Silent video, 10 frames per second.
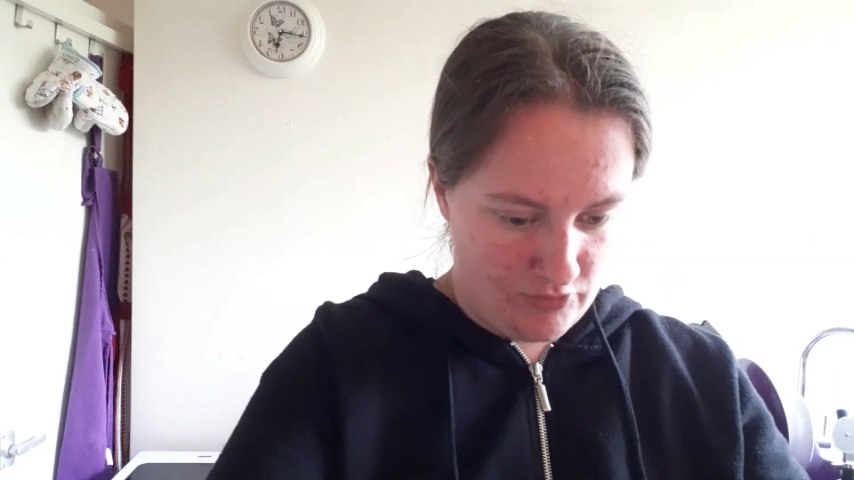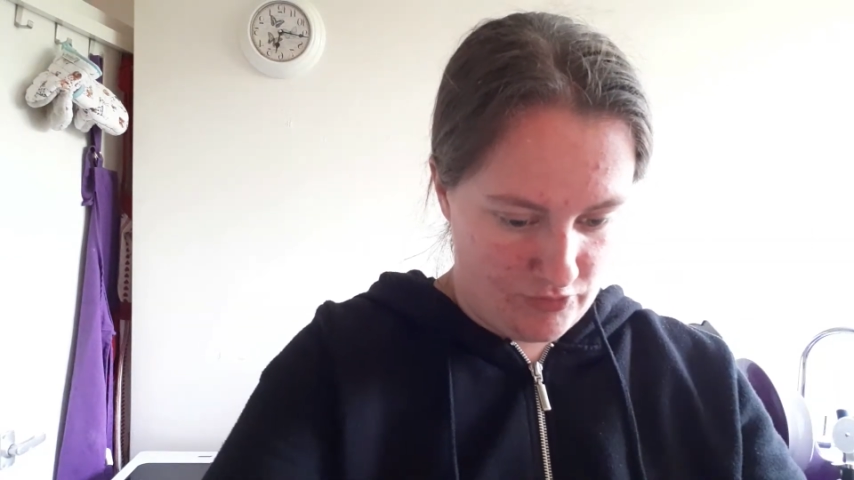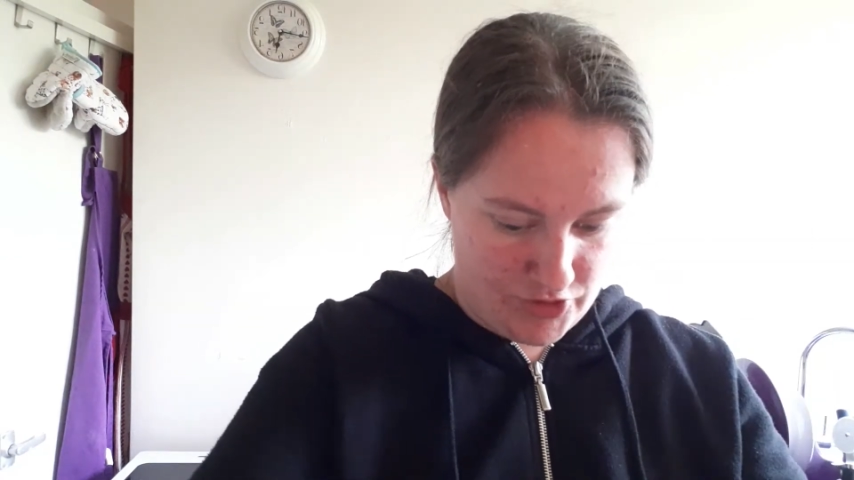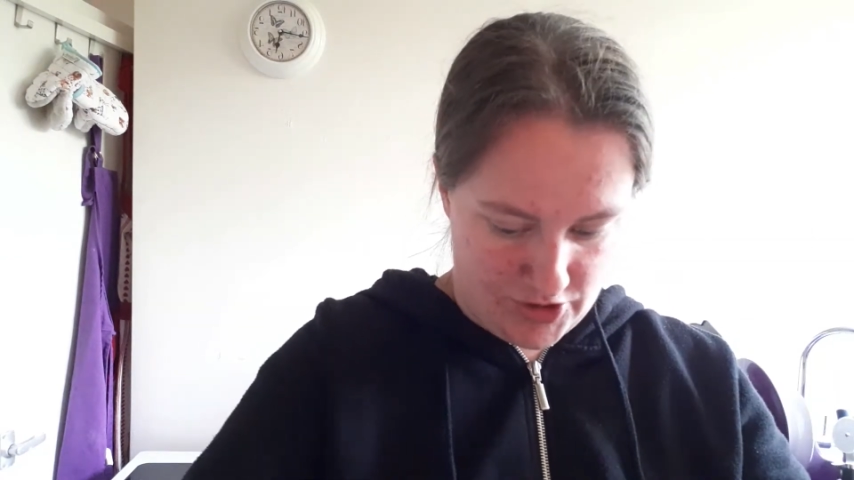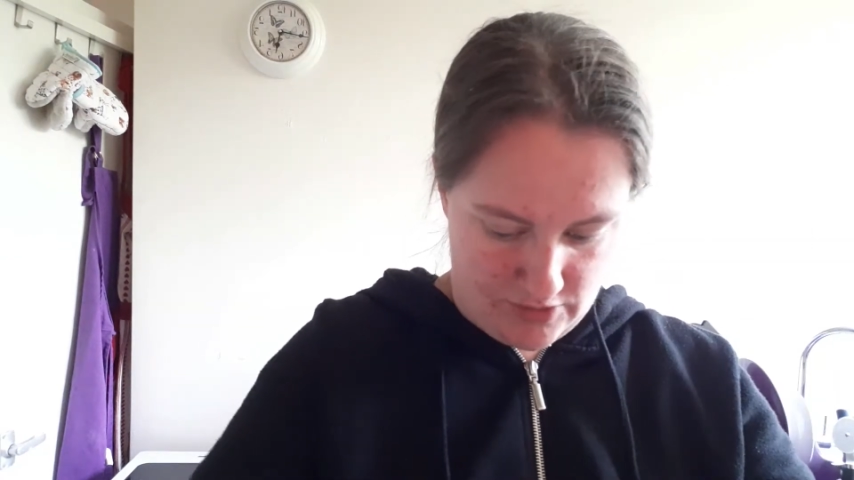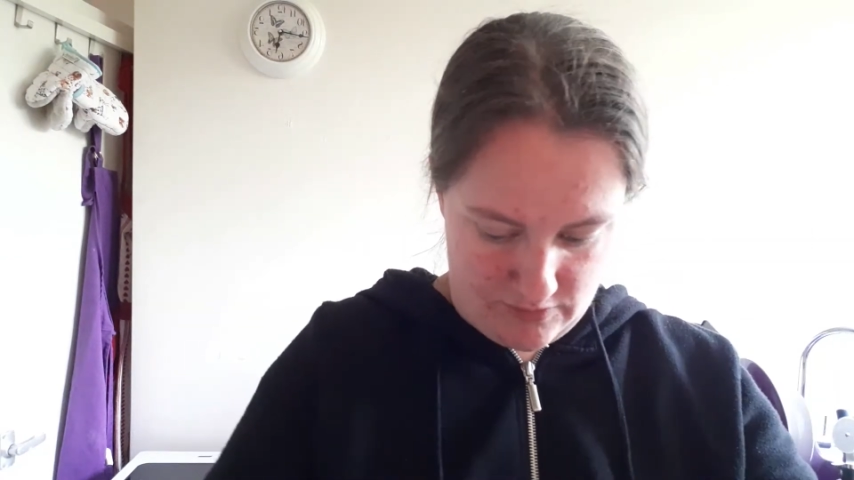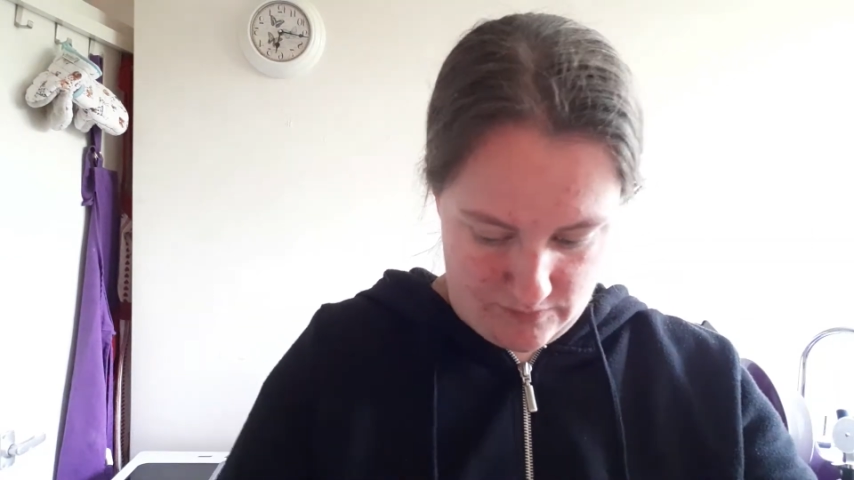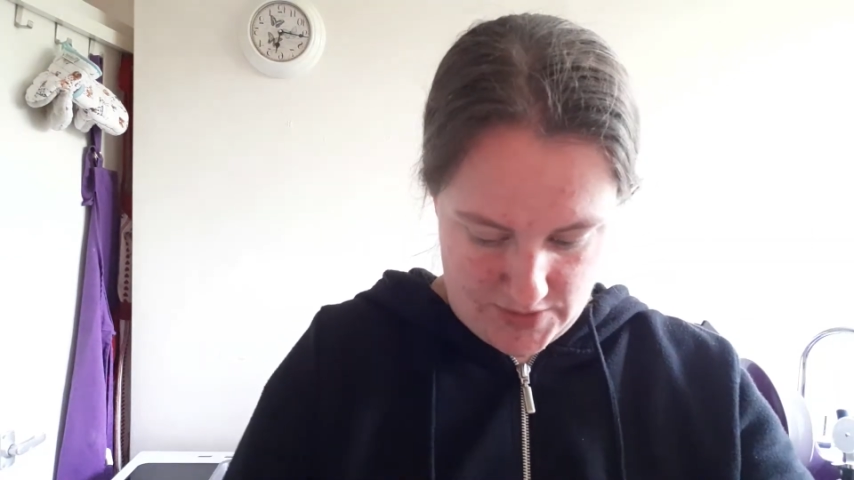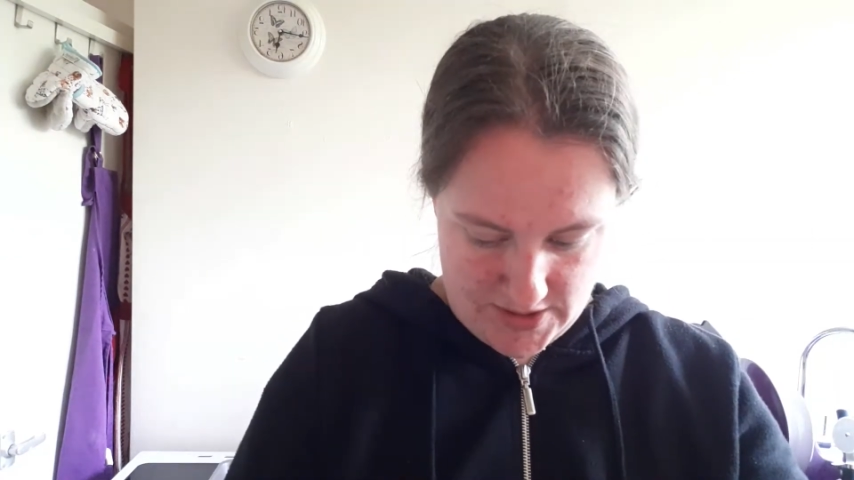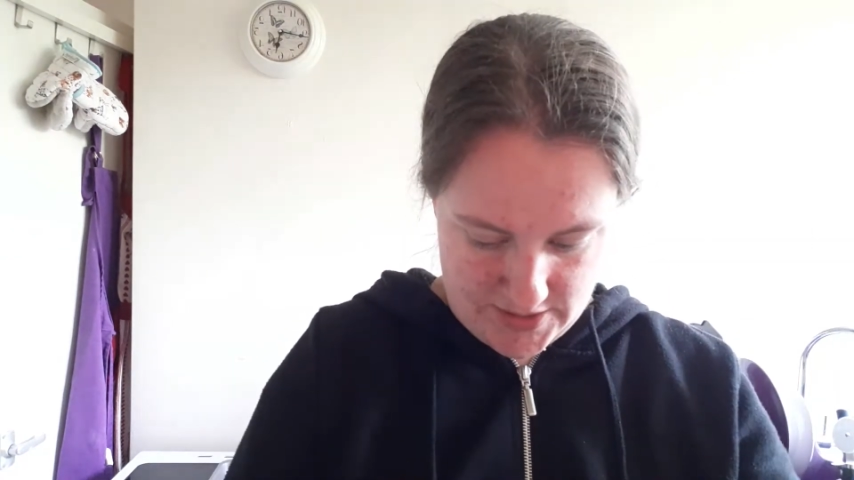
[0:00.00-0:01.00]
So
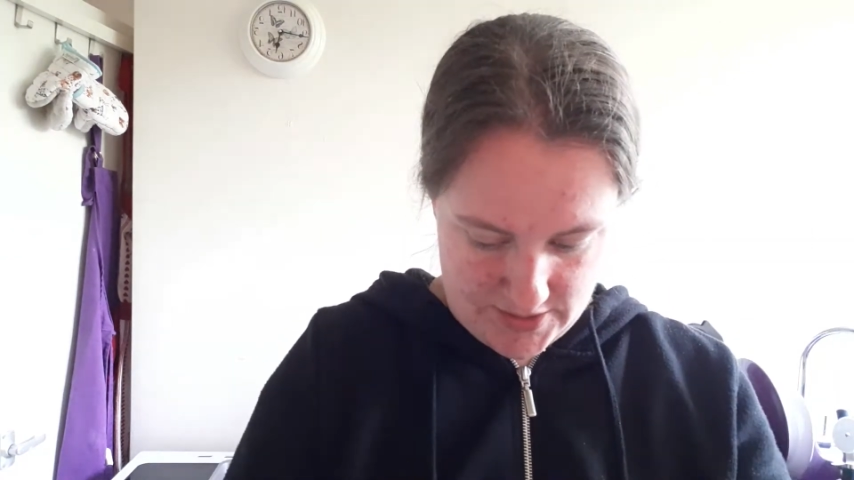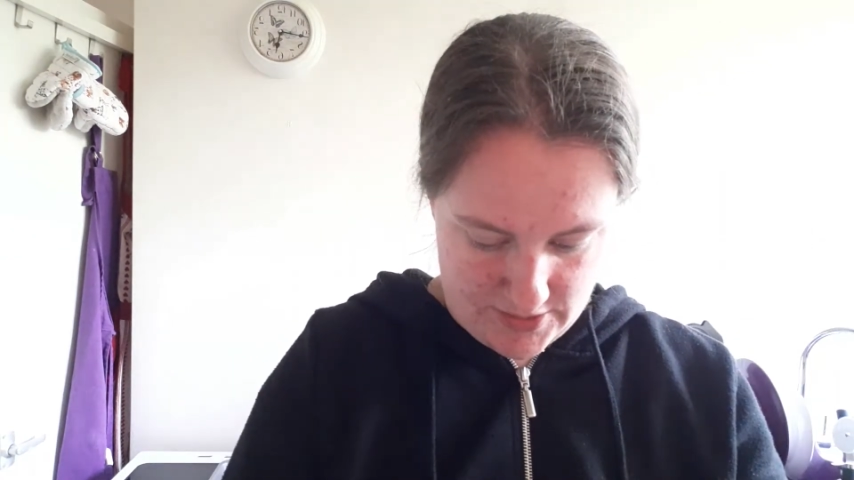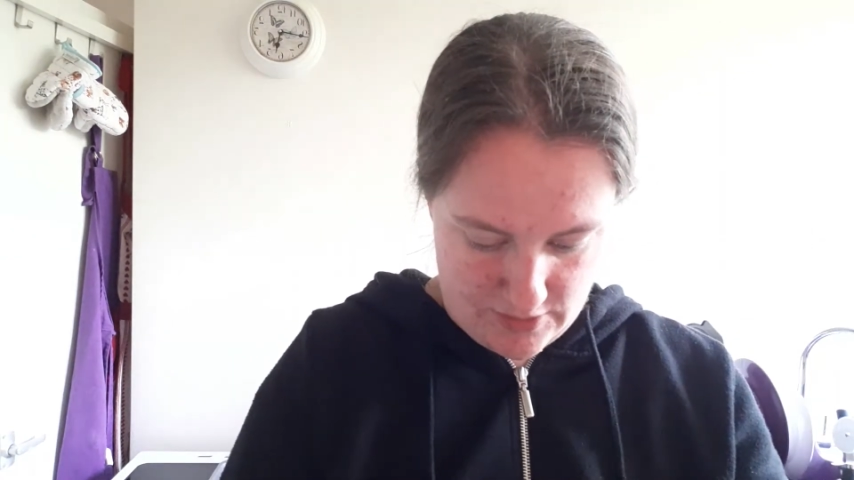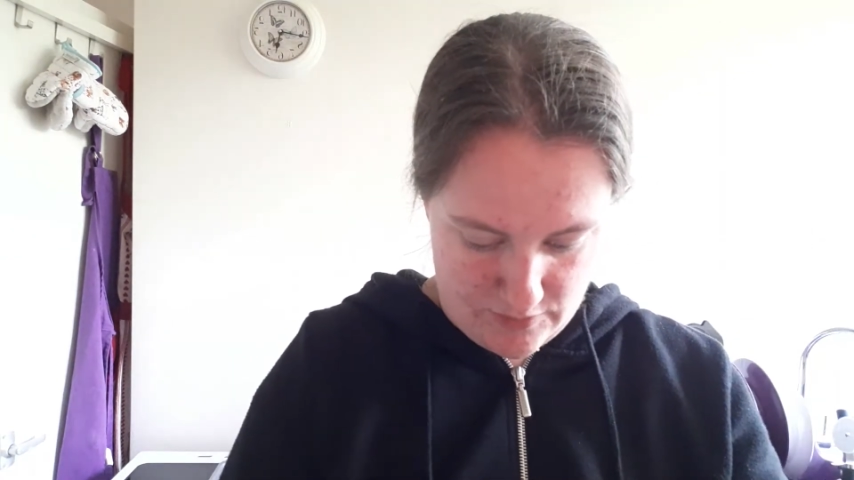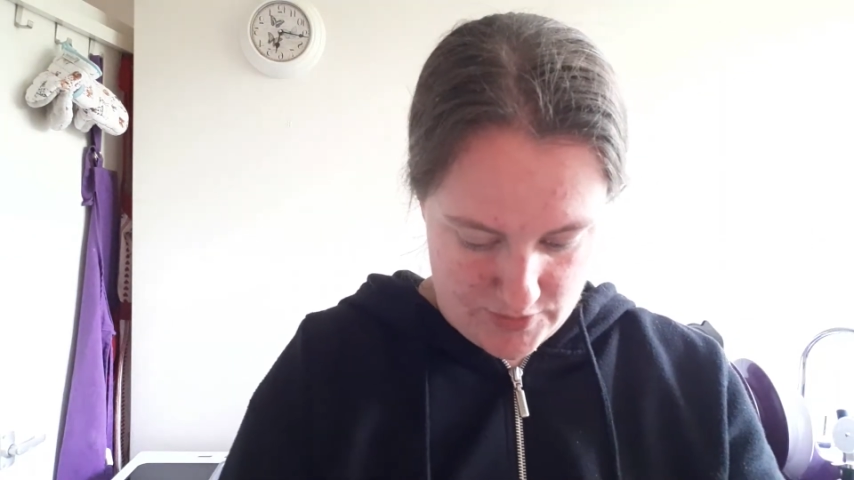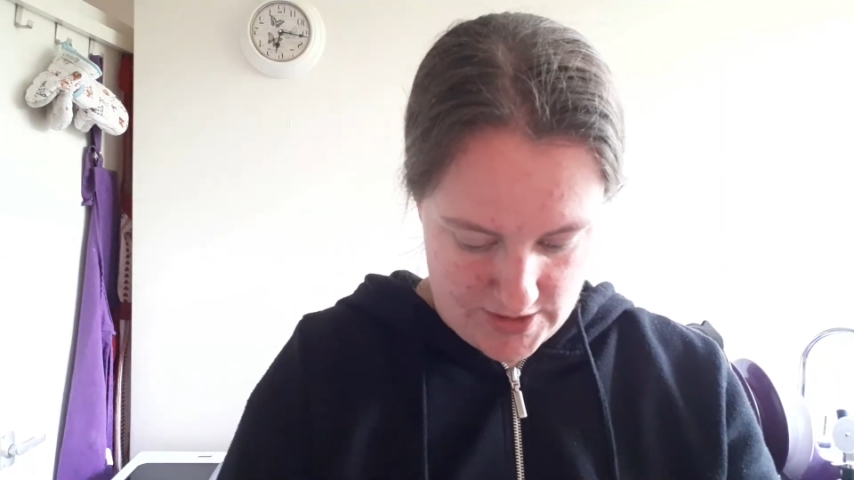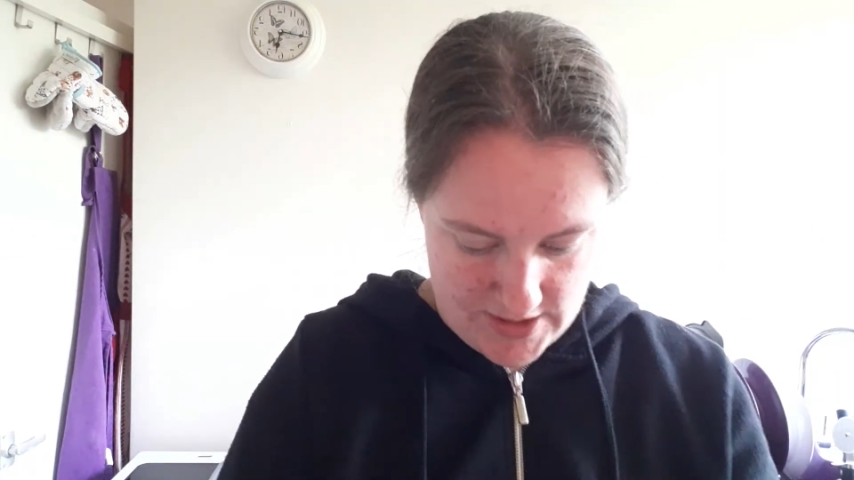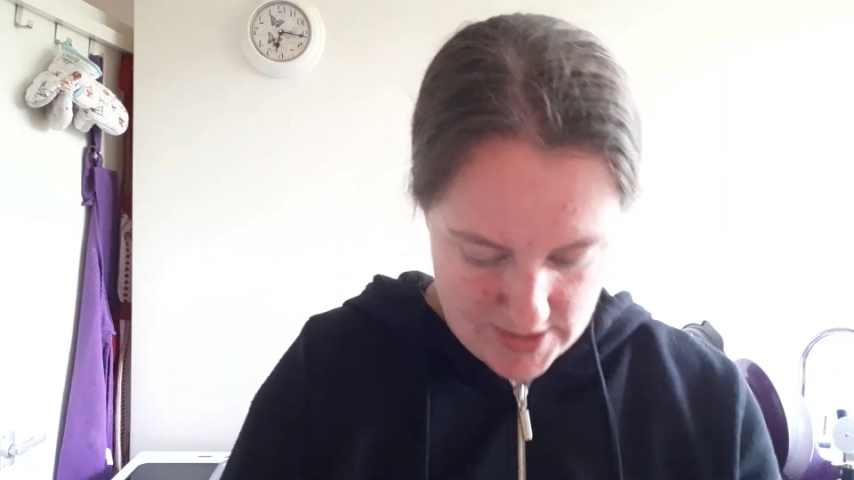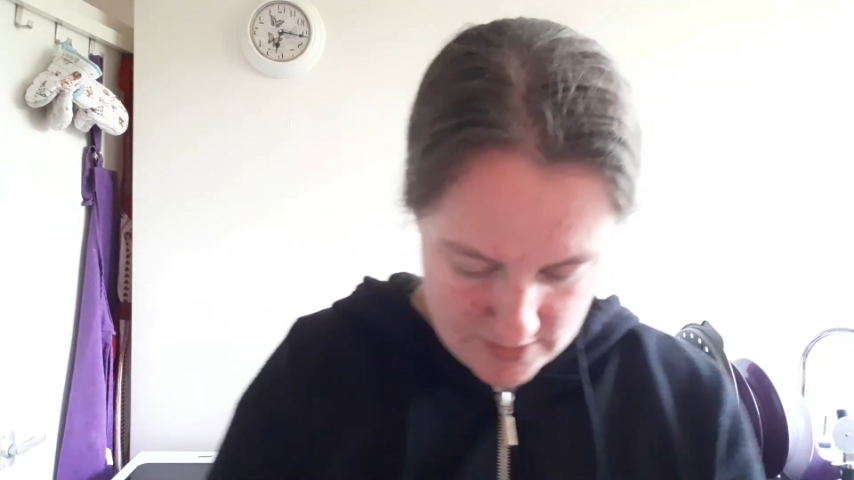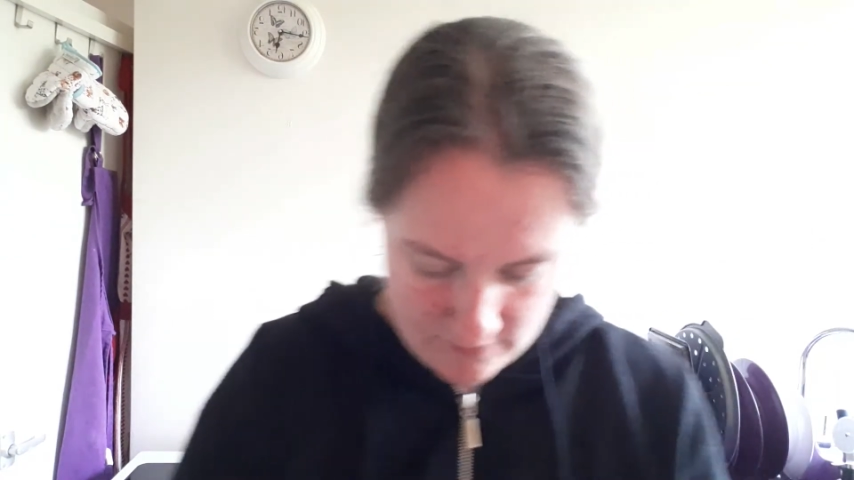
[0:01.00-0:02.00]
that's those
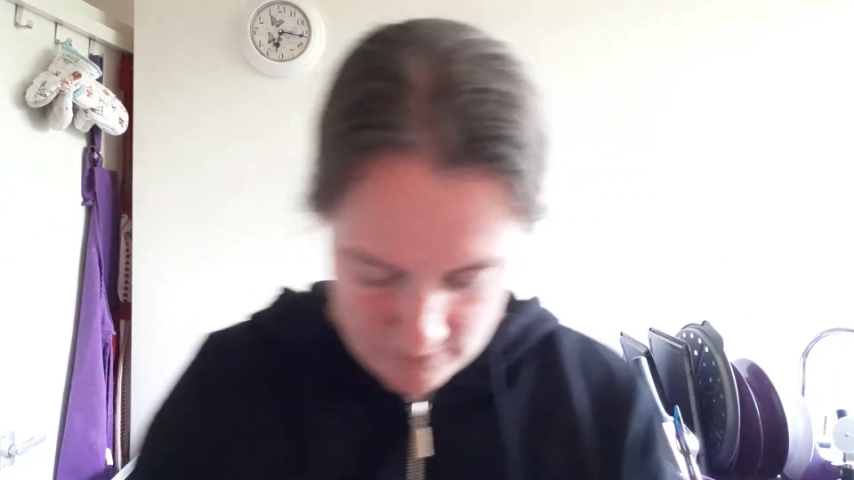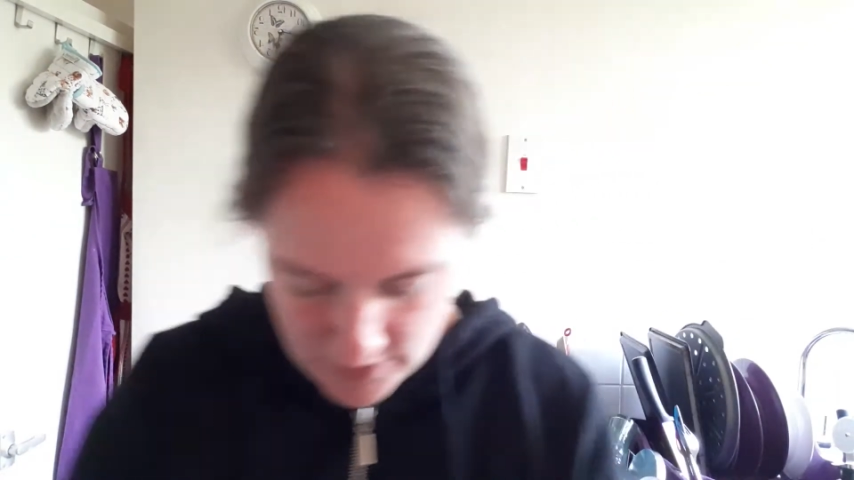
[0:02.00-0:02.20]
in.